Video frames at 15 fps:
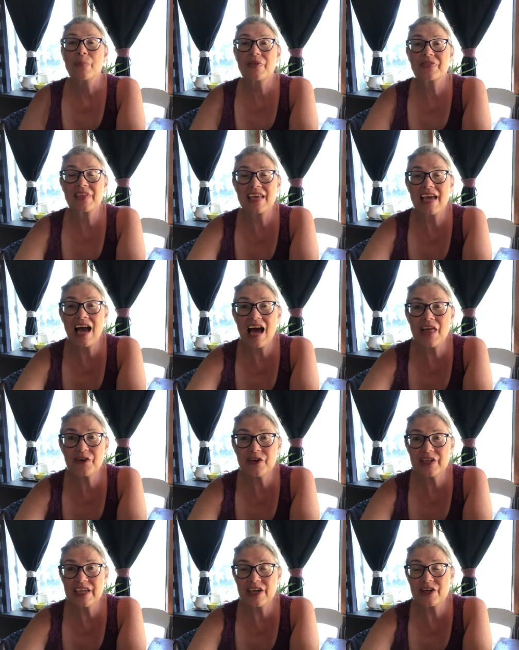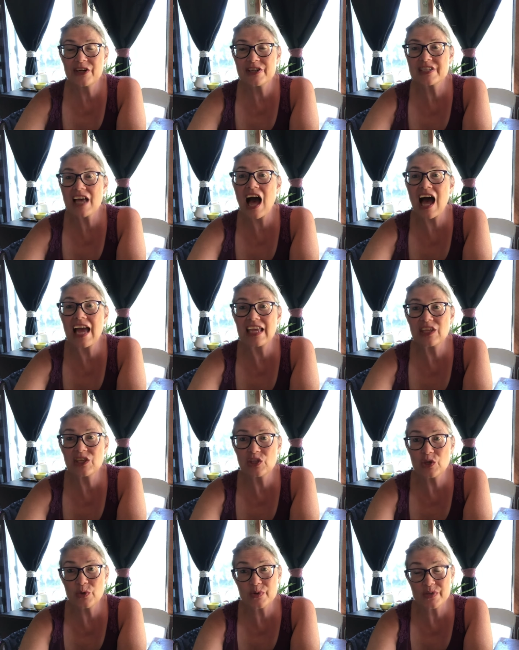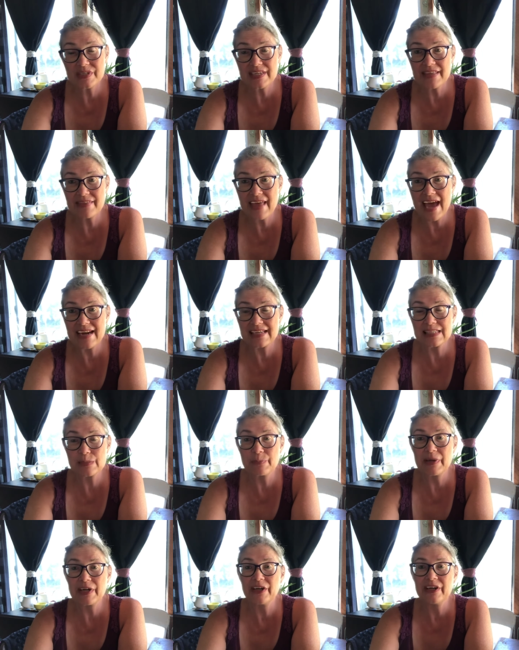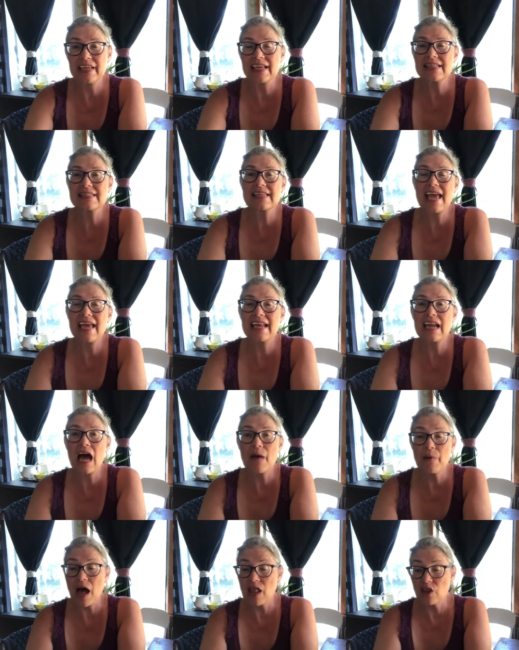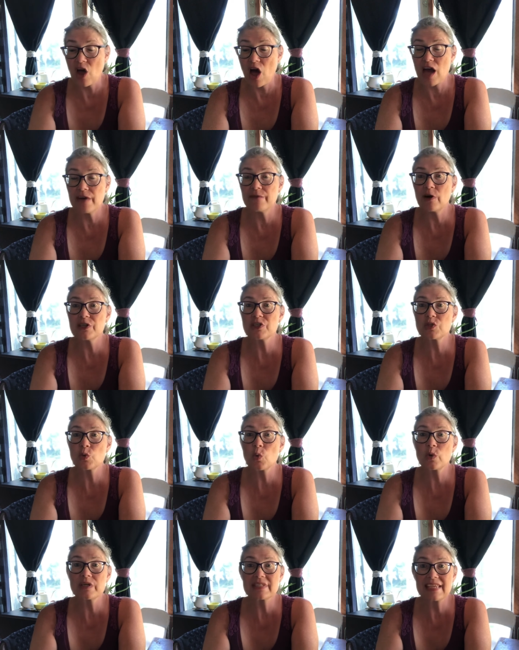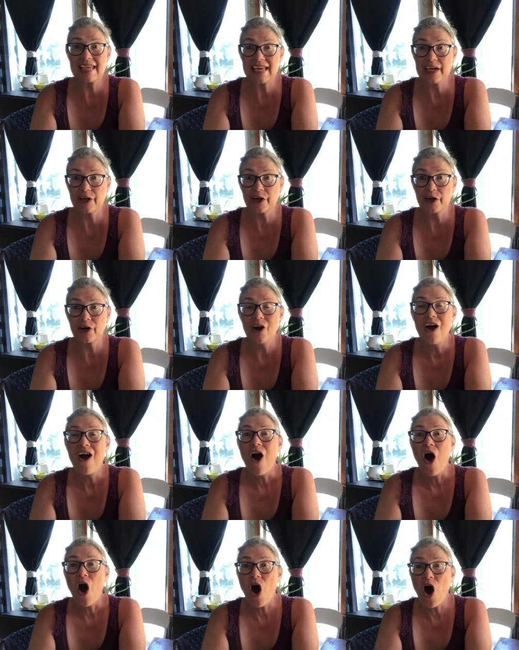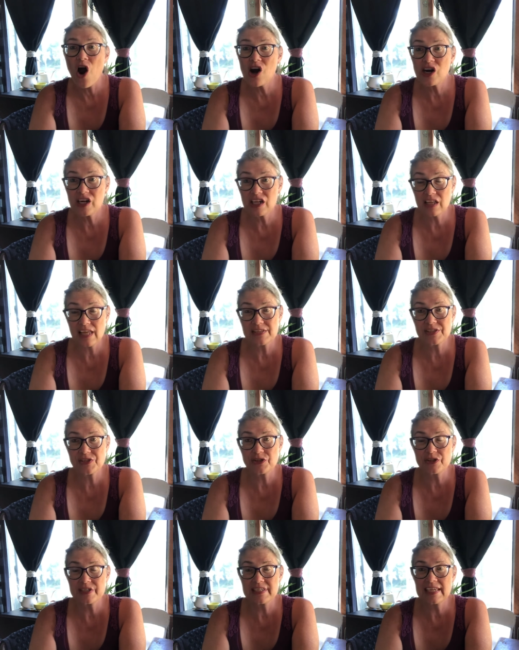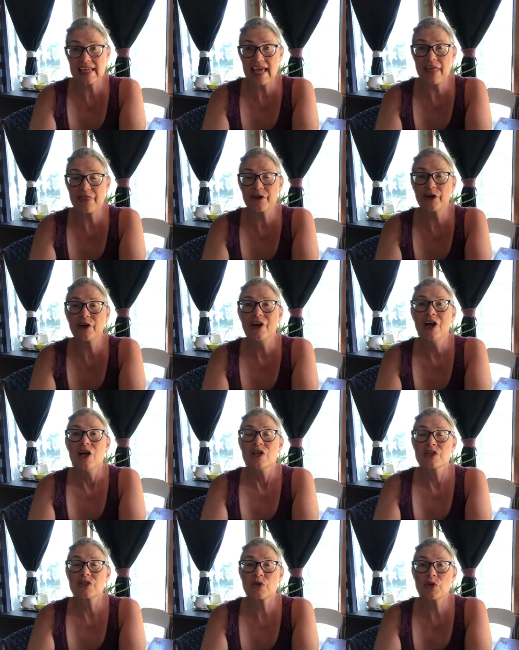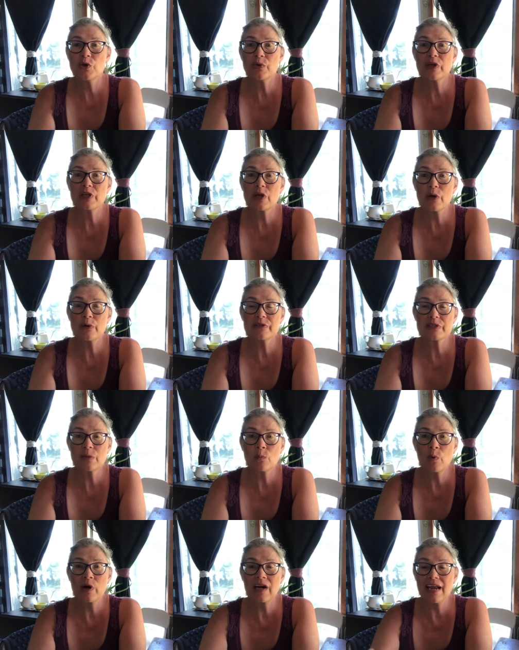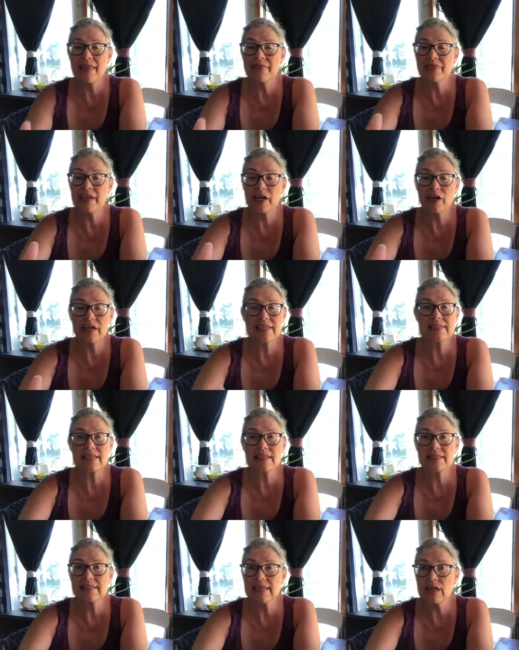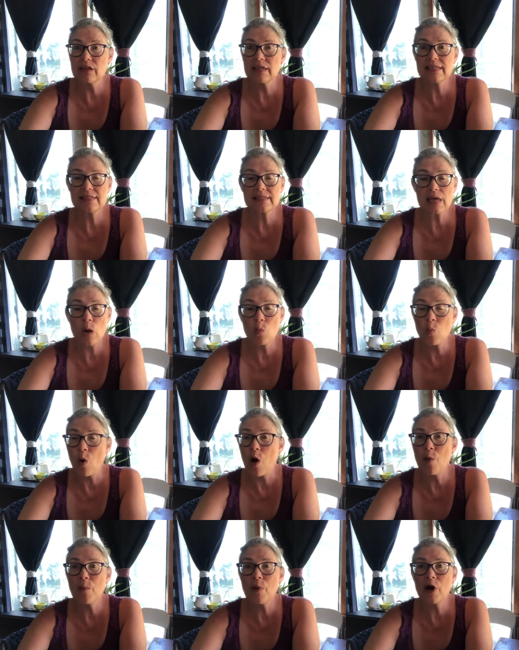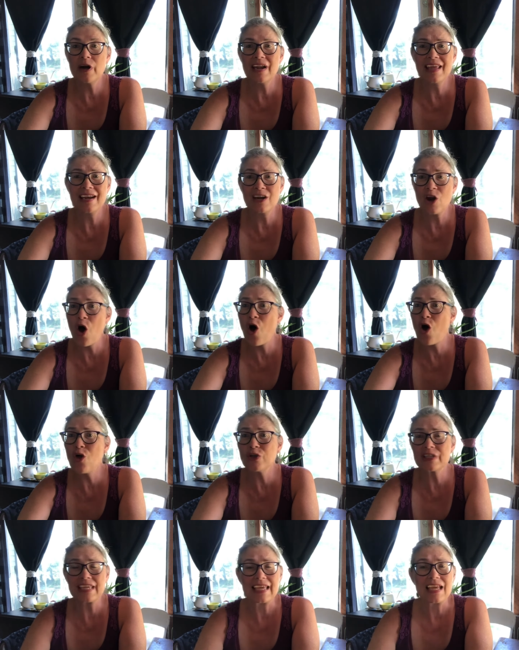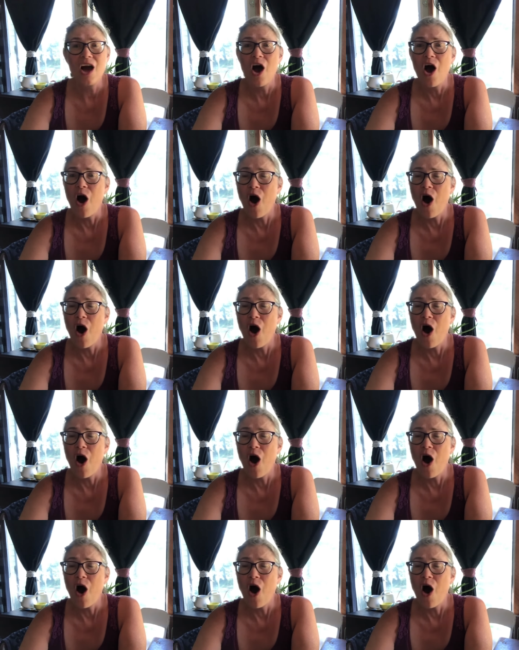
But the other years, I used that experience. And a lot of our stores here are clustered together. So you can go somewhere and there is a Dillon's, a Walmart, and an Aldi